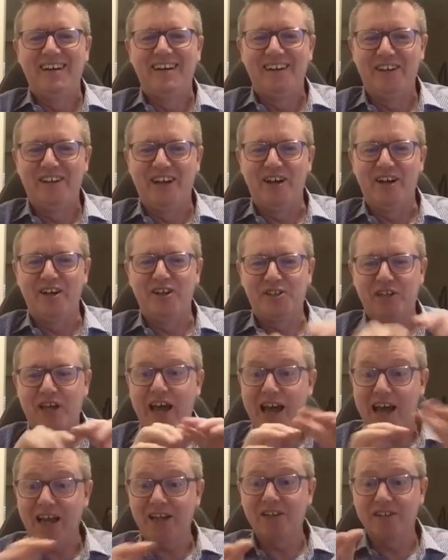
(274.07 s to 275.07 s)
You know, it's
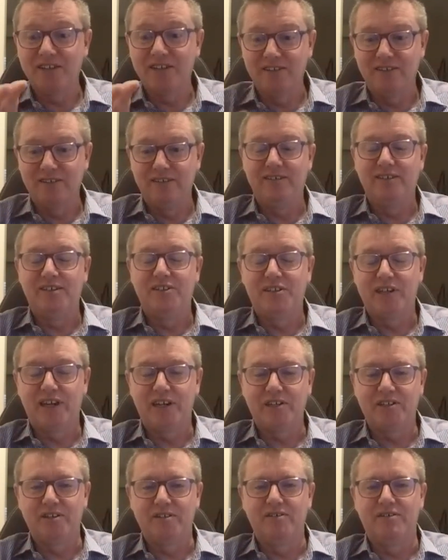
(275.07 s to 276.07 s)
actually,
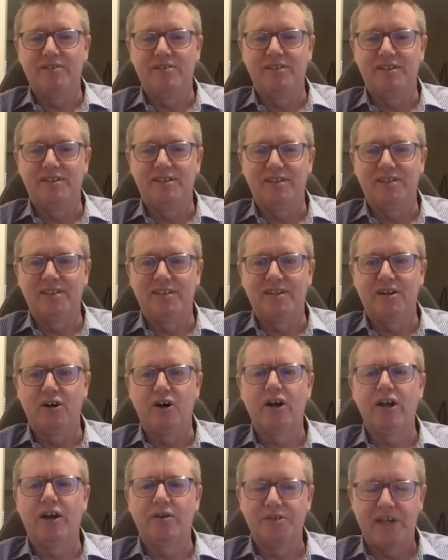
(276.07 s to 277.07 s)
I
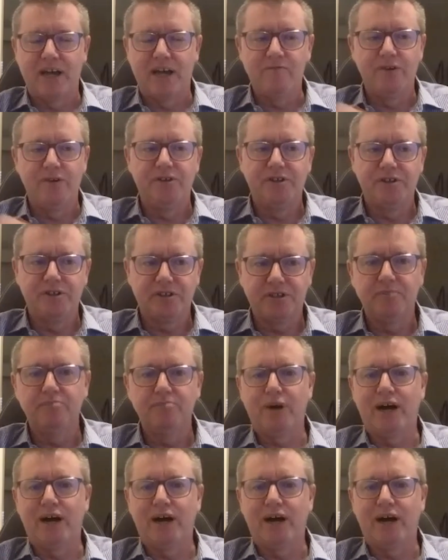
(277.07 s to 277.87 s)
know it's averages,